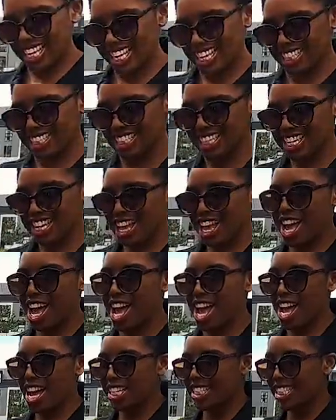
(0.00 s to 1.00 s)
is
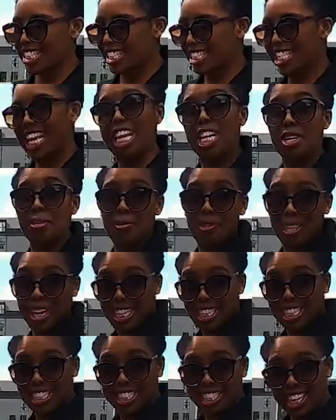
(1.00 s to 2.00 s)
sustainable
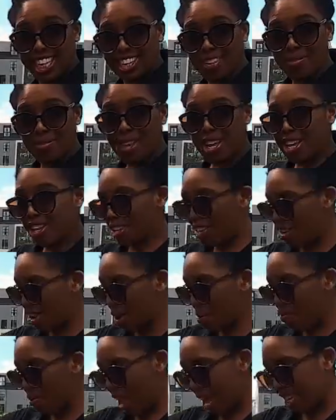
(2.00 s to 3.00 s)
energy,
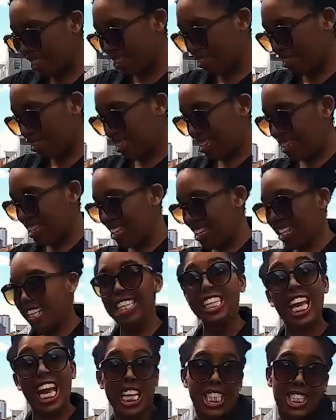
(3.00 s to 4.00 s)
no petrol,
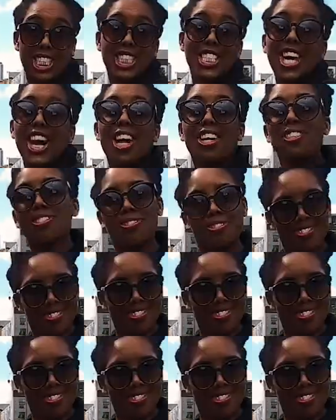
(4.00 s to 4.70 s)
get to know.